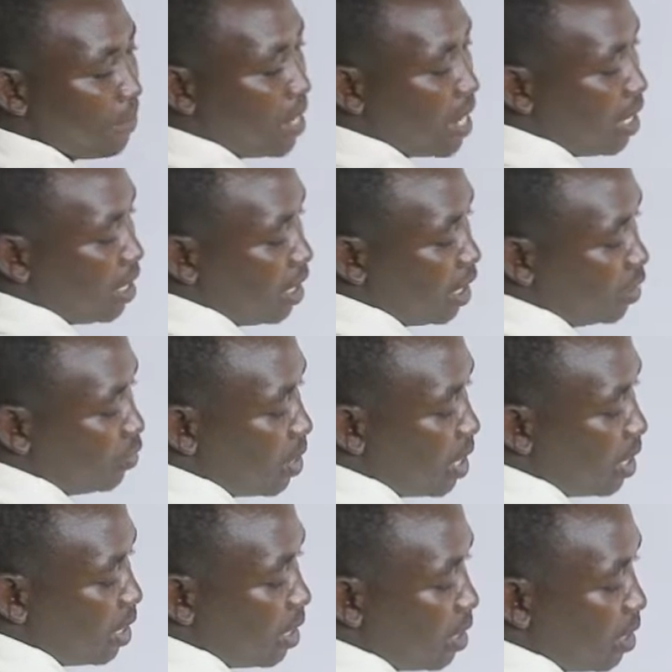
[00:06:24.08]
Then this
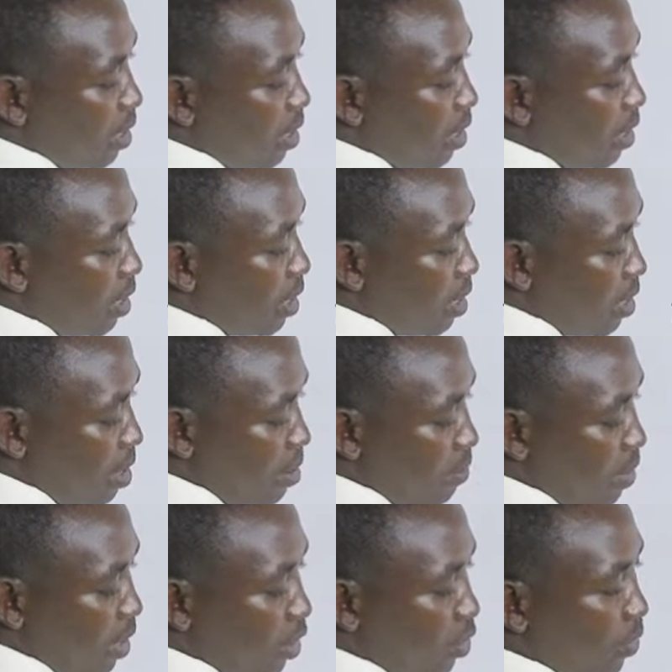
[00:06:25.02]
one
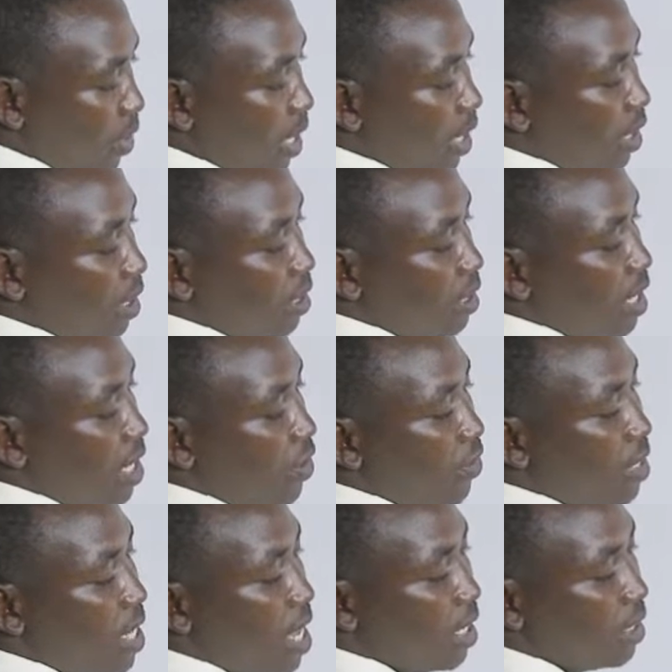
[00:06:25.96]
between
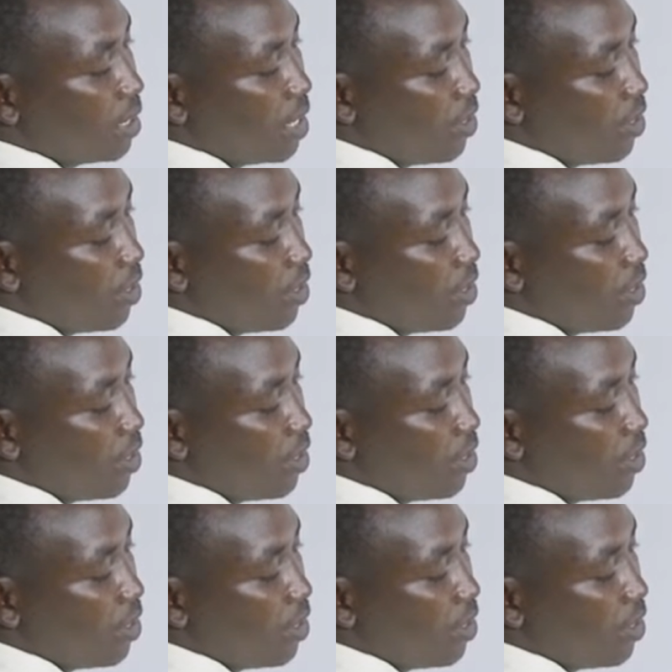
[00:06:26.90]
south and